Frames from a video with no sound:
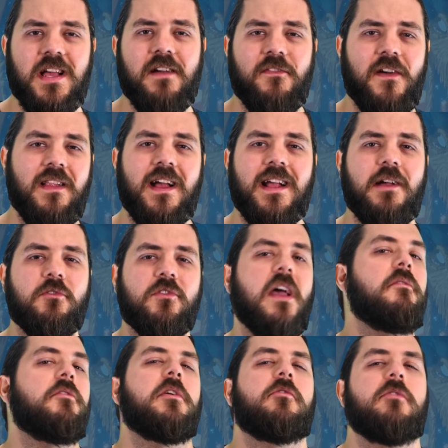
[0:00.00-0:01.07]
I felt like I was
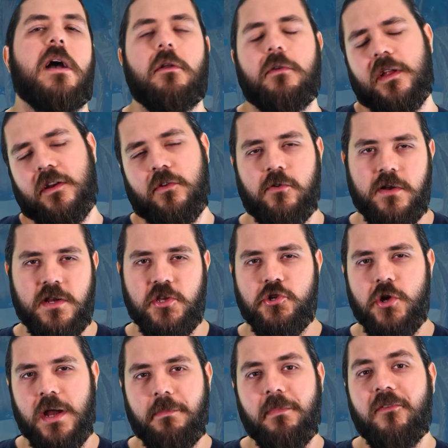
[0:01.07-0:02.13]
covering ground I'd already
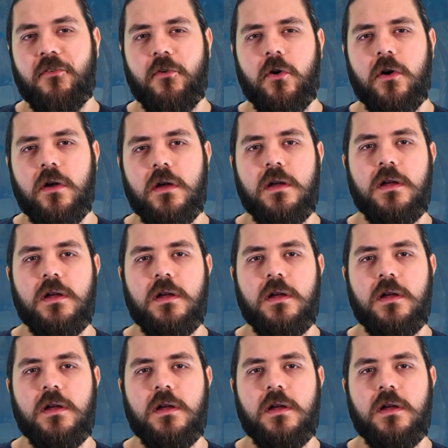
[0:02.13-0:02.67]
tread before.